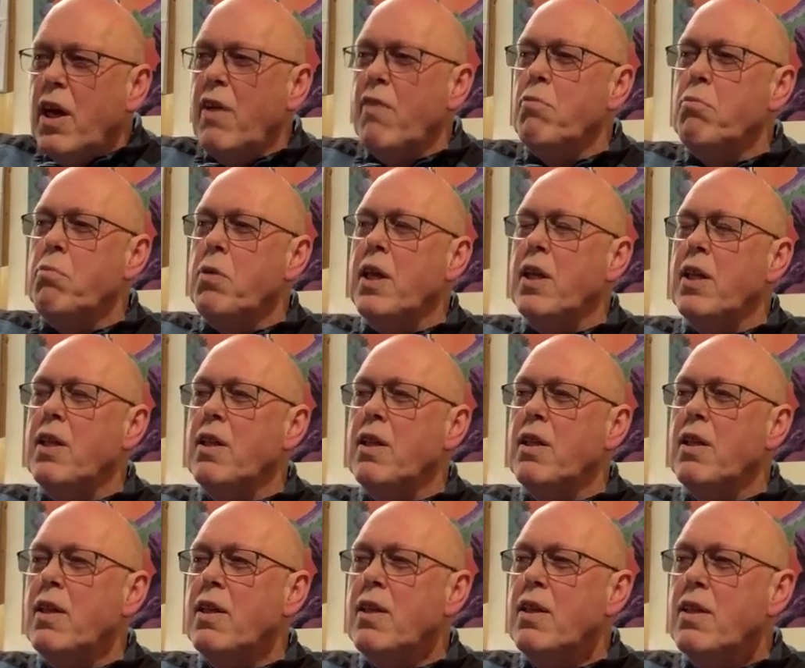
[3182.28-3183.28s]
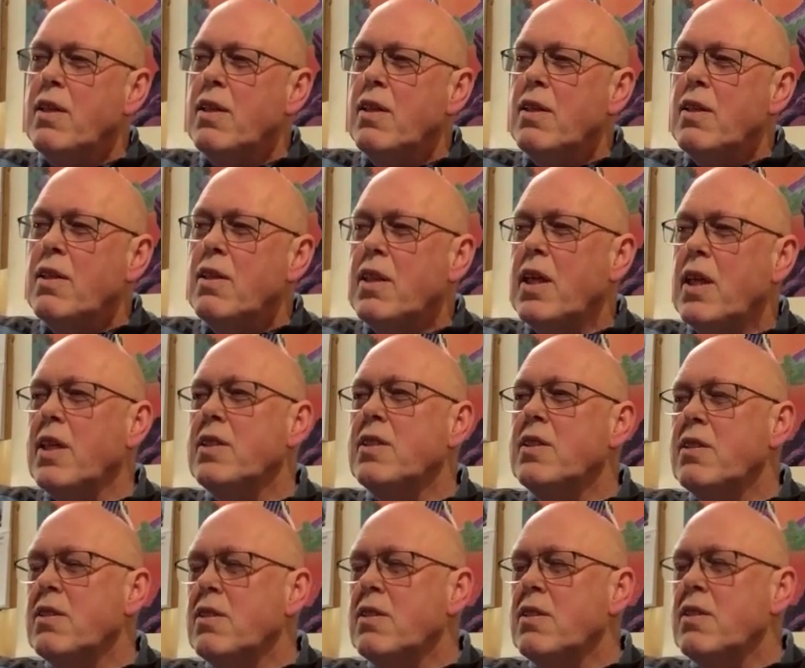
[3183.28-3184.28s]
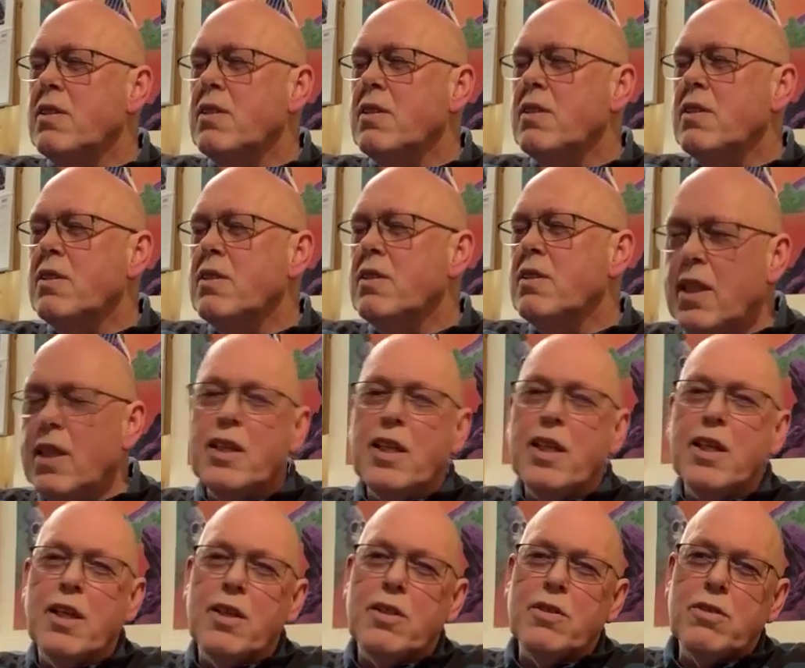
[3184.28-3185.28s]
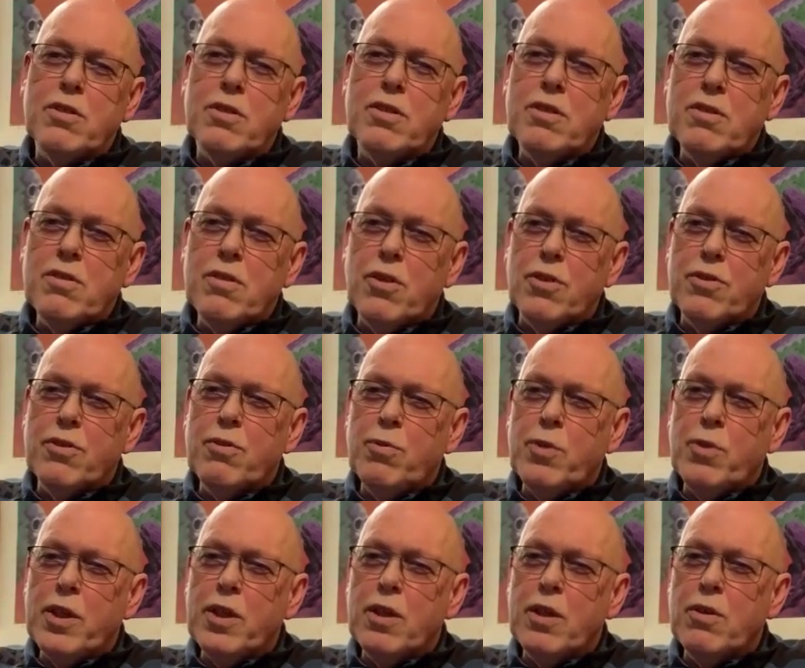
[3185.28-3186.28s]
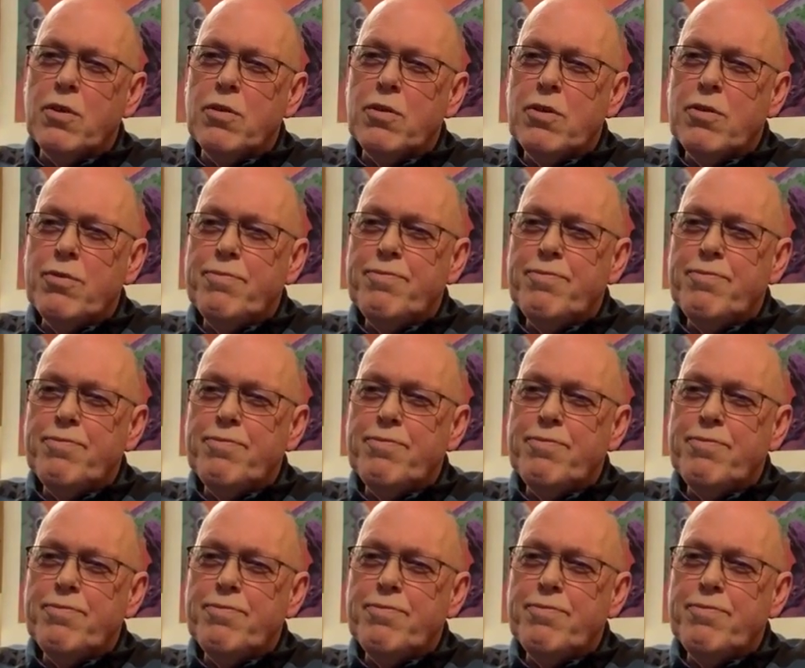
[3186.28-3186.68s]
have been. That's that I think is not very good.